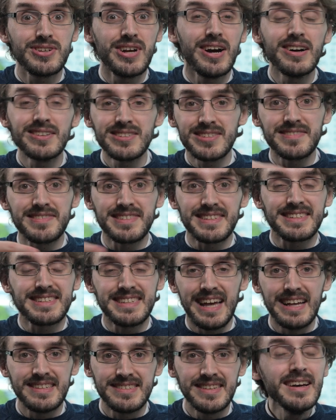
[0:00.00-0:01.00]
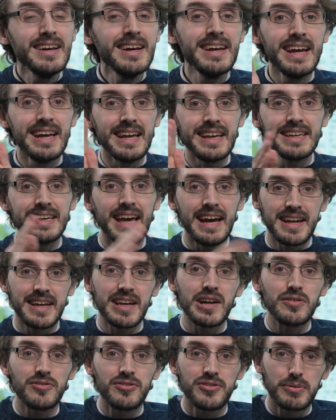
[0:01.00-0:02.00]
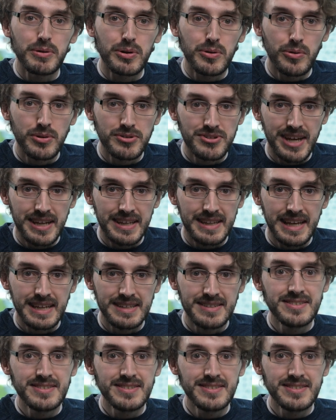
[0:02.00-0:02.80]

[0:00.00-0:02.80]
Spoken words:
chance of success in getting onto a course like this.